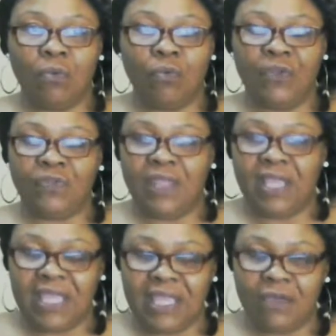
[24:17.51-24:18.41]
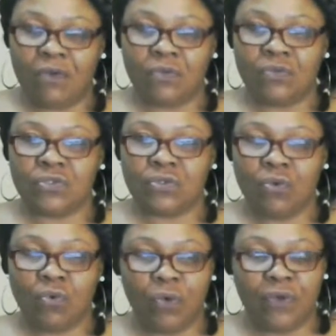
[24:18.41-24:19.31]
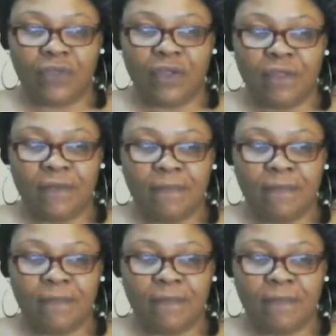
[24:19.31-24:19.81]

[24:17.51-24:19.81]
with the ills or the